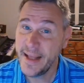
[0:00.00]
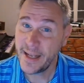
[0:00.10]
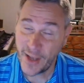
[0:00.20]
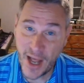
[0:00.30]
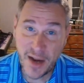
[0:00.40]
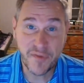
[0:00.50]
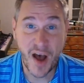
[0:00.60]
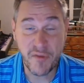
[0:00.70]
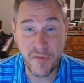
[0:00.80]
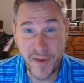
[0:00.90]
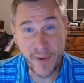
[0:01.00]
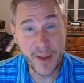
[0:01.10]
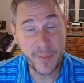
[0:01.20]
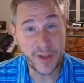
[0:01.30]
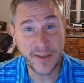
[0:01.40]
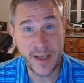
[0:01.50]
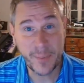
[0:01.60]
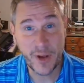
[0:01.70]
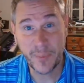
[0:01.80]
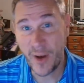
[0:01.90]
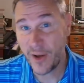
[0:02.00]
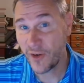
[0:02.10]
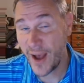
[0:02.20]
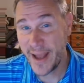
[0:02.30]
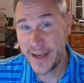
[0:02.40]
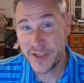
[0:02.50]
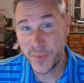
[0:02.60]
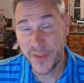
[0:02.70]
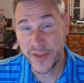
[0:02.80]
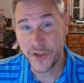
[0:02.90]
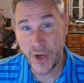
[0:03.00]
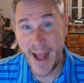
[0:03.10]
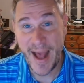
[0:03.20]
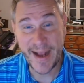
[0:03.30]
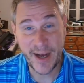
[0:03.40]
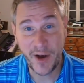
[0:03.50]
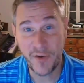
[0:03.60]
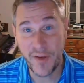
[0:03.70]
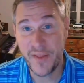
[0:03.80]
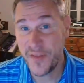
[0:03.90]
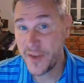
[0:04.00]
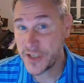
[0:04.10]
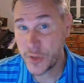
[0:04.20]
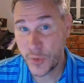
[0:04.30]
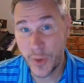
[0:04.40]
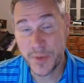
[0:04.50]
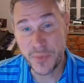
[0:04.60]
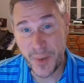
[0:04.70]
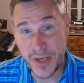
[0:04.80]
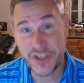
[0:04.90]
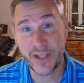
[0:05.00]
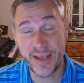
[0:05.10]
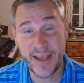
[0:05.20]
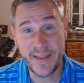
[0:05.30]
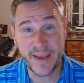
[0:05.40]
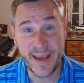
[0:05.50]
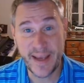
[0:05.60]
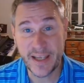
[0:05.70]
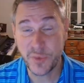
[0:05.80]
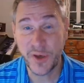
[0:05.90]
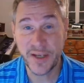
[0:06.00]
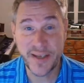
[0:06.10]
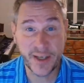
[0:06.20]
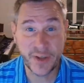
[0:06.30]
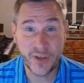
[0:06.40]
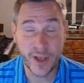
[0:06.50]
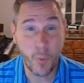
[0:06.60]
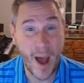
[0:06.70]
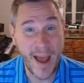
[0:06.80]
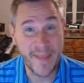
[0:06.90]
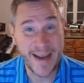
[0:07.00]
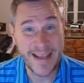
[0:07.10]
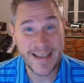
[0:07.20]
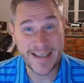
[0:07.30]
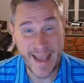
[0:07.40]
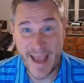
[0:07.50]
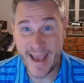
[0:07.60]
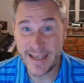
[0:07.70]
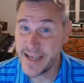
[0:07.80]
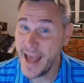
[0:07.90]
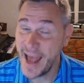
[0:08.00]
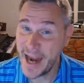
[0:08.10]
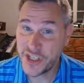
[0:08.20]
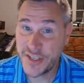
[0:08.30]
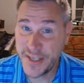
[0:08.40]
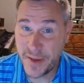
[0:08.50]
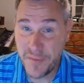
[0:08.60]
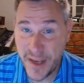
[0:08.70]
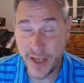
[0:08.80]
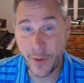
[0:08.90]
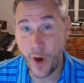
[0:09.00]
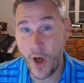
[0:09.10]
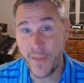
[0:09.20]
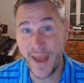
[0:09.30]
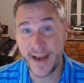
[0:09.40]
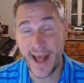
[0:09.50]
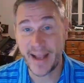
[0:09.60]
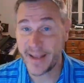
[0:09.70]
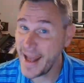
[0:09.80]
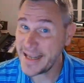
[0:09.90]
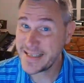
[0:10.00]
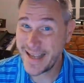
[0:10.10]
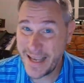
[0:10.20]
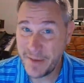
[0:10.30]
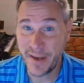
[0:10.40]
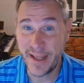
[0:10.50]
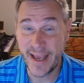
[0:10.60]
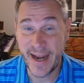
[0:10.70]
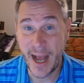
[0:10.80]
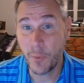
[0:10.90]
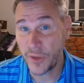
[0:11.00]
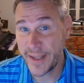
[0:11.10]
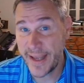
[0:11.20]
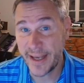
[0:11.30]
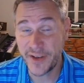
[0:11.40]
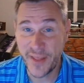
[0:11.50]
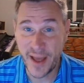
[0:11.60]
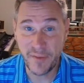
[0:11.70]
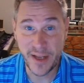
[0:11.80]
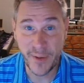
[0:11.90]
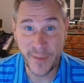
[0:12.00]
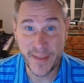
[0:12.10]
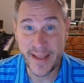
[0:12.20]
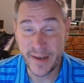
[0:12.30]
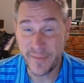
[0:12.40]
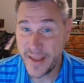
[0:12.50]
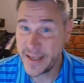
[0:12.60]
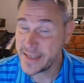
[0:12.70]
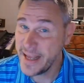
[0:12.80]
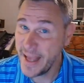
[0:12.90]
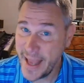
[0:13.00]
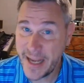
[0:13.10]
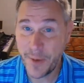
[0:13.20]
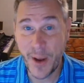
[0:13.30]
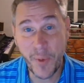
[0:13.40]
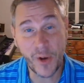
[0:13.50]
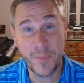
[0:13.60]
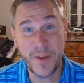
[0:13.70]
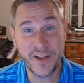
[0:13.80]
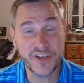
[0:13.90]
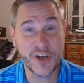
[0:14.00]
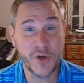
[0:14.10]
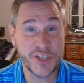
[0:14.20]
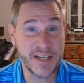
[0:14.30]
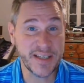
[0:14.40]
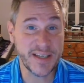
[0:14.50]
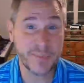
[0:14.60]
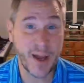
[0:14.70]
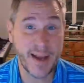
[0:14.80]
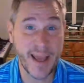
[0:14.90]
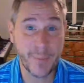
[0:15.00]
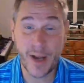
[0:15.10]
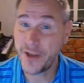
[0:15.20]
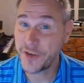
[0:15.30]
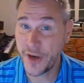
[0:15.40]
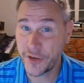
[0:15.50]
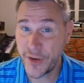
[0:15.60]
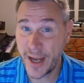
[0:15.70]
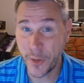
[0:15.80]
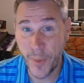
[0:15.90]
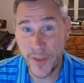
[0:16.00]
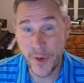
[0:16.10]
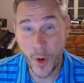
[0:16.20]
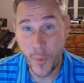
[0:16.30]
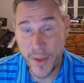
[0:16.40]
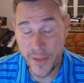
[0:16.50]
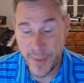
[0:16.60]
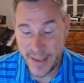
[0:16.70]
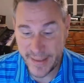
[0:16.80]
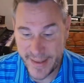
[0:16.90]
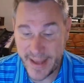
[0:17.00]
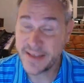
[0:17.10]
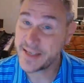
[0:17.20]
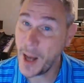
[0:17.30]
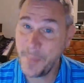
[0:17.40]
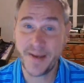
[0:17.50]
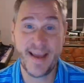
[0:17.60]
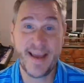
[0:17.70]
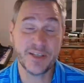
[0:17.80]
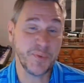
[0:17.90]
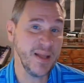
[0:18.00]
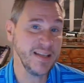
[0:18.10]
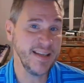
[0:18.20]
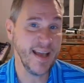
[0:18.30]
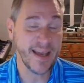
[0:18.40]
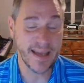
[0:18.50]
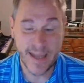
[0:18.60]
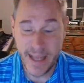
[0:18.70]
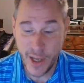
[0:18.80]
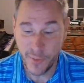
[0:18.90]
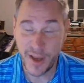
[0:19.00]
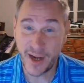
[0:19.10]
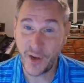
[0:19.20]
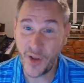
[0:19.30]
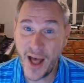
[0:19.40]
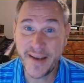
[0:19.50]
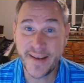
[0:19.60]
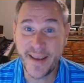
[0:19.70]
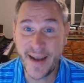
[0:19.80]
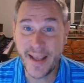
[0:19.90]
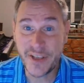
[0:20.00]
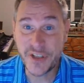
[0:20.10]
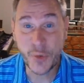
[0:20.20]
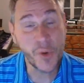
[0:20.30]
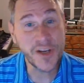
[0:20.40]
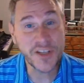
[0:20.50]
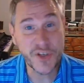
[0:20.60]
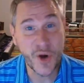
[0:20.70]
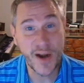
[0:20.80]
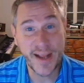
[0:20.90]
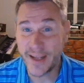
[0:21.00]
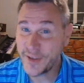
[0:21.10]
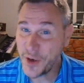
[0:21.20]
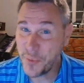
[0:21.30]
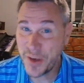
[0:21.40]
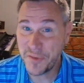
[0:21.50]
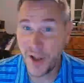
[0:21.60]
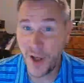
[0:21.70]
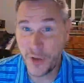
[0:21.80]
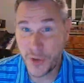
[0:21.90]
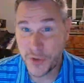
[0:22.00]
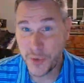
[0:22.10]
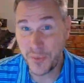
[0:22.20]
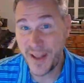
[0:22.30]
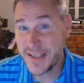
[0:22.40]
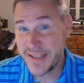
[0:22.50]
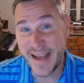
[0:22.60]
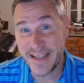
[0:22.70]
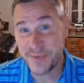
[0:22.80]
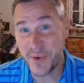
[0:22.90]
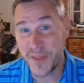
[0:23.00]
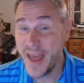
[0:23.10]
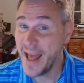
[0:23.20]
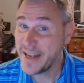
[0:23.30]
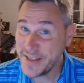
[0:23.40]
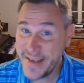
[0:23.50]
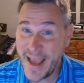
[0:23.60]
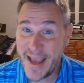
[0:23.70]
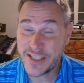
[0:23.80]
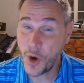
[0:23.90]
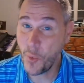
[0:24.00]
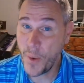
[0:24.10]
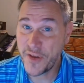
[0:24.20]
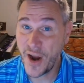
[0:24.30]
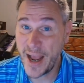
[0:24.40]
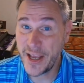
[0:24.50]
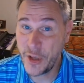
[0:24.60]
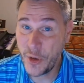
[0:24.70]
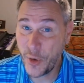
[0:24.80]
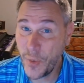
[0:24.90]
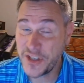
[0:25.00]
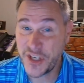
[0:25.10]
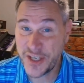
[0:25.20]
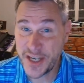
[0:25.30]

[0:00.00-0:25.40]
A lot of variability among the model guidance with the track of the storm, especially in the east. We're going to take a look at why that is the case. I actually did a video on that last evening, and I will link to that video at the end of this. Anyway, welcome into the show. Jason is my name. Glad you're here to track the weather with me today. It's hump day. It's Wednesday, and we've got a lot to get into. And we're going to start in a little bit of an an unusual place, and that is with today's Weather IQ question.